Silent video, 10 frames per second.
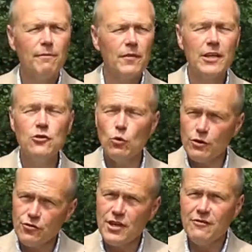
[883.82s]
and your
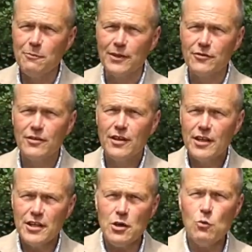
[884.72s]
achievements.
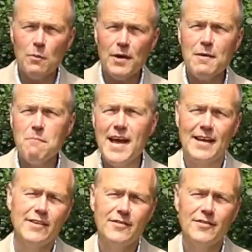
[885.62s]
You will be
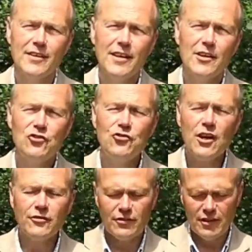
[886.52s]
amazed
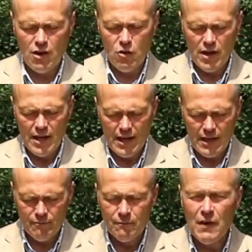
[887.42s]
just how
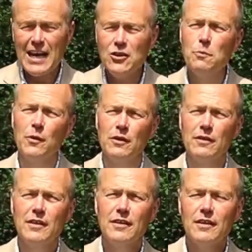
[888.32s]
valuable
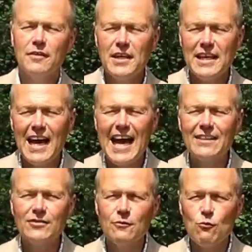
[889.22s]
the
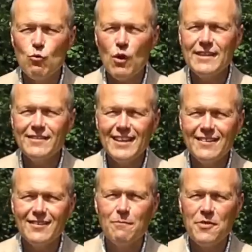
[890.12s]
act of
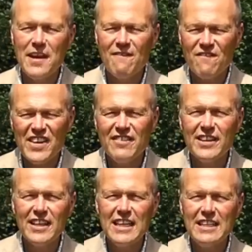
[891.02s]
writing something
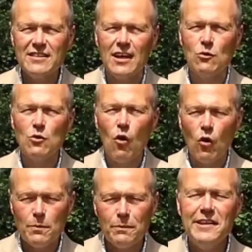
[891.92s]
physically down
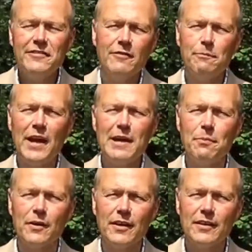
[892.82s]
on a piece of
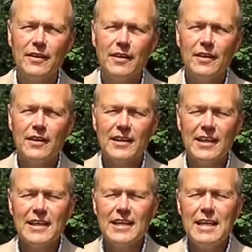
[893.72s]
paper
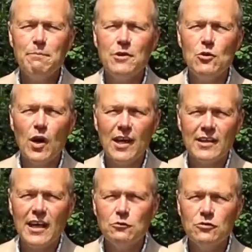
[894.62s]
can keep you
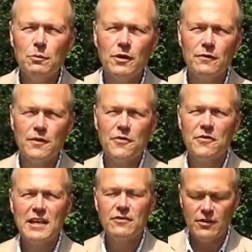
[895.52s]
accountable for the
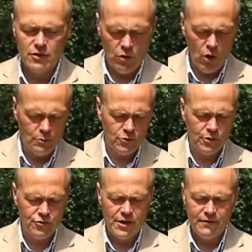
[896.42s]
things that you hope
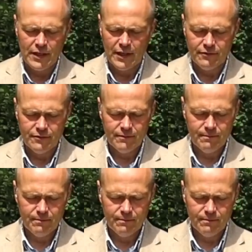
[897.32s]
to achieve in life.